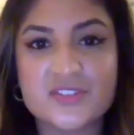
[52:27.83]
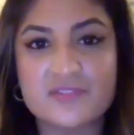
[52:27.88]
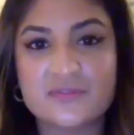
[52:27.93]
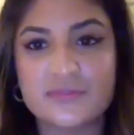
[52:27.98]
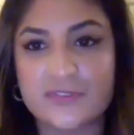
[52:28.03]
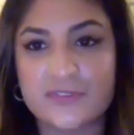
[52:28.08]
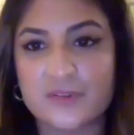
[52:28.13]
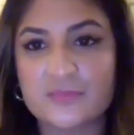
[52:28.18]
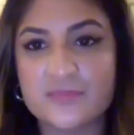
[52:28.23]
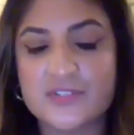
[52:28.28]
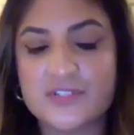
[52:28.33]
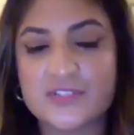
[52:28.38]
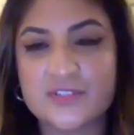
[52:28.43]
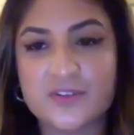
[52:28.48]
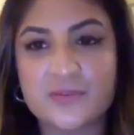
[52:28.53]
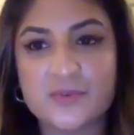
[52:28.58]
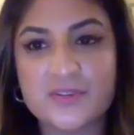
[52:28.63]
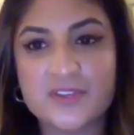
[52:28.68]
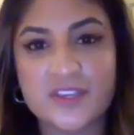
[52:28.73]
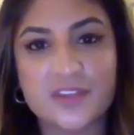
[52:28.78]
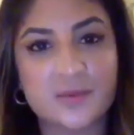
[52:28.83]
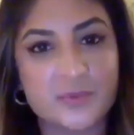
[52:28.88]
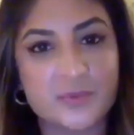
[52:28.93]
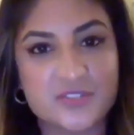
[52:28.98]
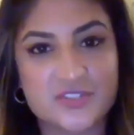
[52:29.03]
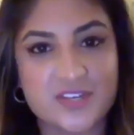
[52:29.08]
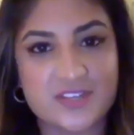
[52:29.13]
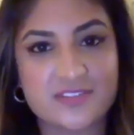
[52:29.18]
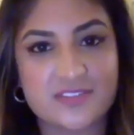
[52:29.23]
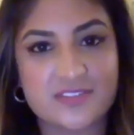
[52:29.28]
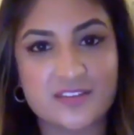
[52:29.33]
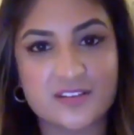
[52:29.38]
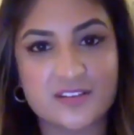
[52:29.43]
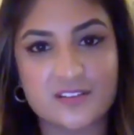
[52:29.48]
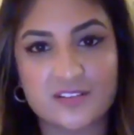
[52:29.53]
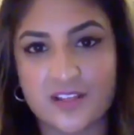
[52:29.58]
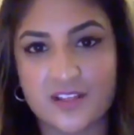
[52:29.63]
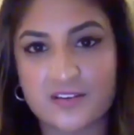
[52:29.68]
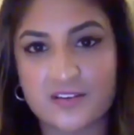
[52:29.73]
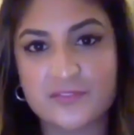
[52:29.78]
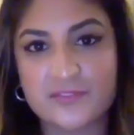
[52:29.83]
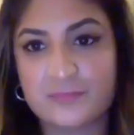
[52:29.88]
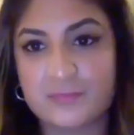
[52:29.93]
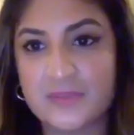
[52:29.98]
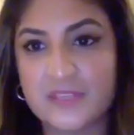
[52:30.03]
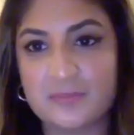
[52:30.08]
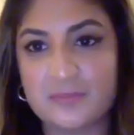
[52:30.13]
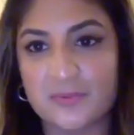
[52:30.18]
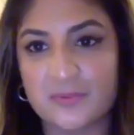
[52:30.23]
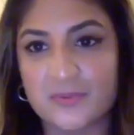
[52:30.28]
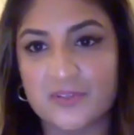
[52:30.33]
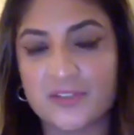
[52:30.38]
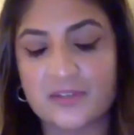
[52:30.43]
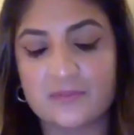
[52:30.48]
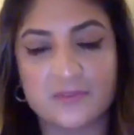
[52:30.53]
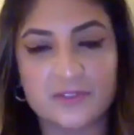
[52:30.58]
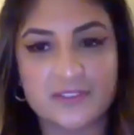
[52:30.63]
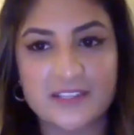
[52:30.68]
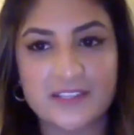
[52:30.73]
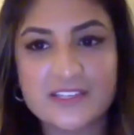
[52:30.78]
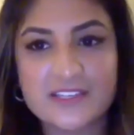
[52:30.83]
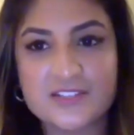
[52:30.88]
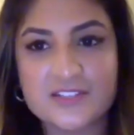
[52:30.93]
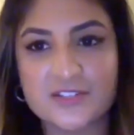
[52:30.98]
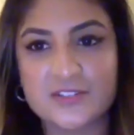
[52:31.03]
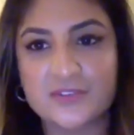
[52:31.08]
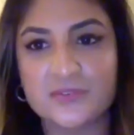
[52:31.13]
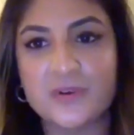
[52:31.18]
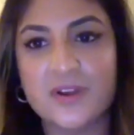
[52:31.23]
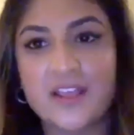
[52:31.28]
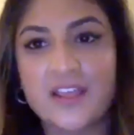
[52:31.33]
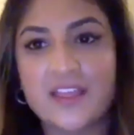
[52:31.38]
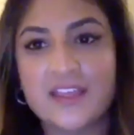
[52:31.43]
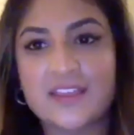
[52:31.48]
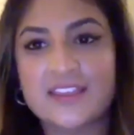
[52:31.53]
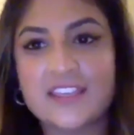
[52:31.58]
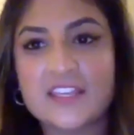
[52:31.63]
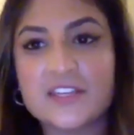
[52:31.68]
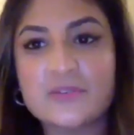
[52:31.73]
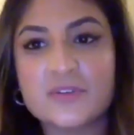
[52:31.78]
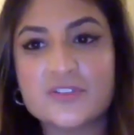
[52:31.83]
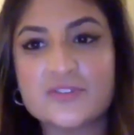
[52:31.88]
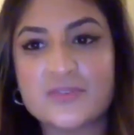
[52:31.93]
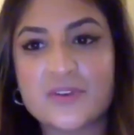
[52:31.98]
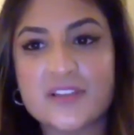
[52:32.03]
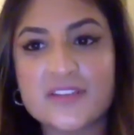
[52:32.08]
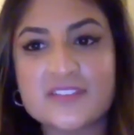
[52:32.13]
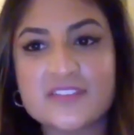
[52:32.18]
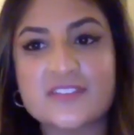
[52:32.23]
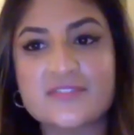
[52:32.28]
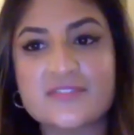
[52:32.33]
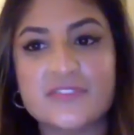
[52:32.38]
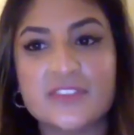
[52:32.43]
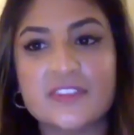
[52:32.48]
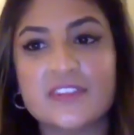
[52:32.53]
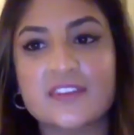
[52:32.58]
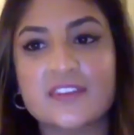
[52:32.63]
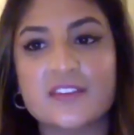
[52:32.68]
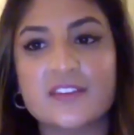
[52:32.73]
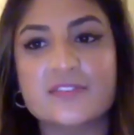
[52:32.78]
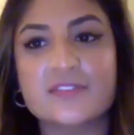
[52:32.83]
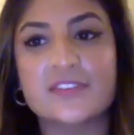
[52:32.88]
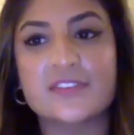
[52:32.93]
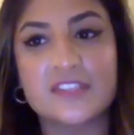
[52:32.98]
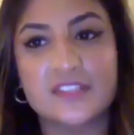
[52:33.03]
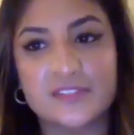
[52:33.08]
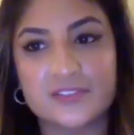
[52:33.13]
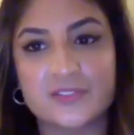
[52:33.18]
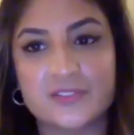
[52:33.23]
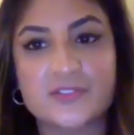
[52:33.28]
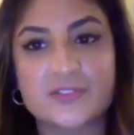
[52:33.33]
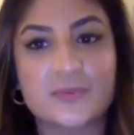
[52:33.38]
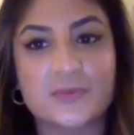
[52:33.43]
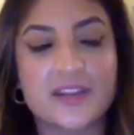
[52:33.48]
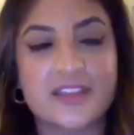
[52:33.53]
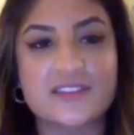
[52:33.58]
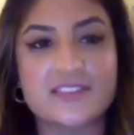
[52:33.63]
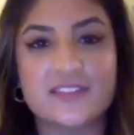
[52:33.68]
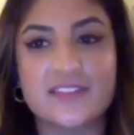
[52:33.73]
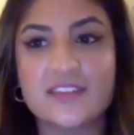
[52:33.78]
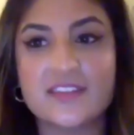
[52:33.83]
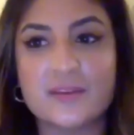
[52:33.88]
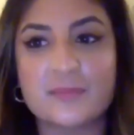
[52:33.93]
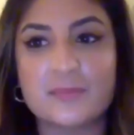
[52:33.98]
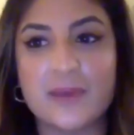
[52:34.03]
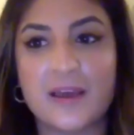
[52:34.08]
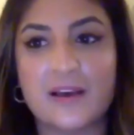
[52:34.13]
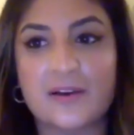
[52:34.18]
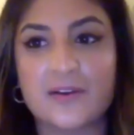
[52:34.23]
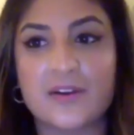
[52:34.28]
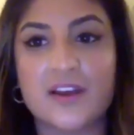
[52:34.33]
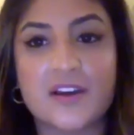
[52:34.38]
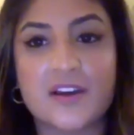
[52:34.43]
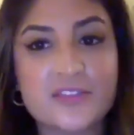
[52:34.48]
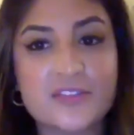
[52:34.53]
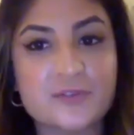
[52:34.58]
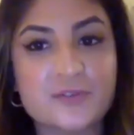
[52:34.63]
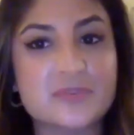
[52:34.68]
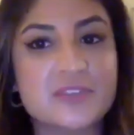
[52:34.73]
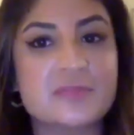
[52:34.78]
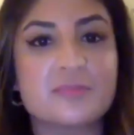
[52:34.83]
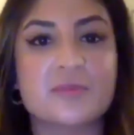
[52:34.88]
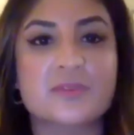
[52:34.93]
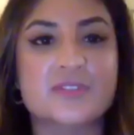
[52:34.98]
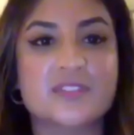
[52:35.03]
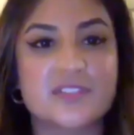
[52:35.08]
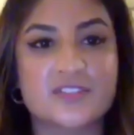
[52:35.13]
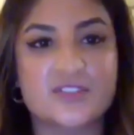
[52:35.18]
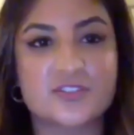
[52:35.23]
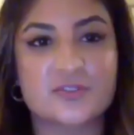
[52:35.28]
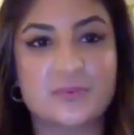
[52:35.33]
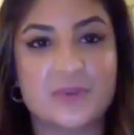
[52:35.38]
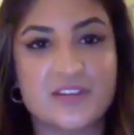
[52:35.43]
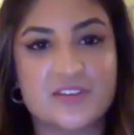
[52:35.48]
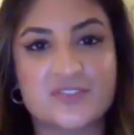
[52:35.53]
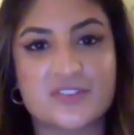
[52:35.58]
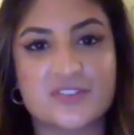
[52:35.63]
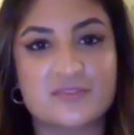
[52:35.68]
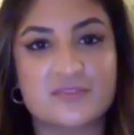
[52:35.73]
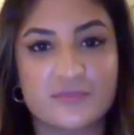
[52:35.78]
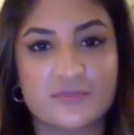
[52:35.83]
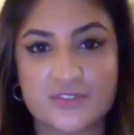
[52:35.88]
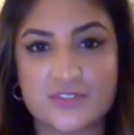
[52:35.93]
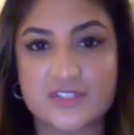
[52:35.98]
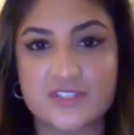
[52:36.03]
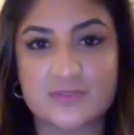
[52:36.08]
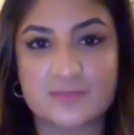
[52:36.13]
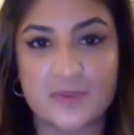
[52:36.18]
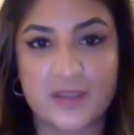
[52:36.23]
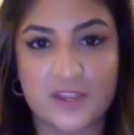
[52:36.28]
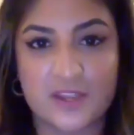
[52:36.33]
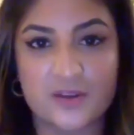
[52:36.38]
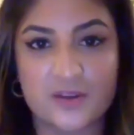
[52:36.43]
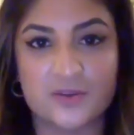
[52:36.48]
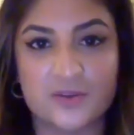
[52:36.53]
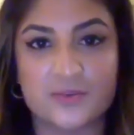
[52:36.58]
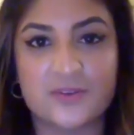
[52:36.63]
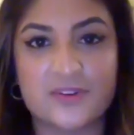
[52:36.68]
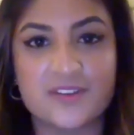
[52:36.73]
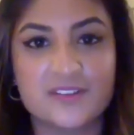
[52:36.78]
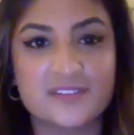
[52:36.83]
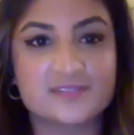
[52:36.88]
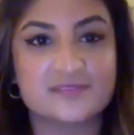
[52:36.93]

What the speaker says: from Sonia, which I think a lot of people can relate to. Can you address the feeling of guilt when I think about other people's situation versus my own?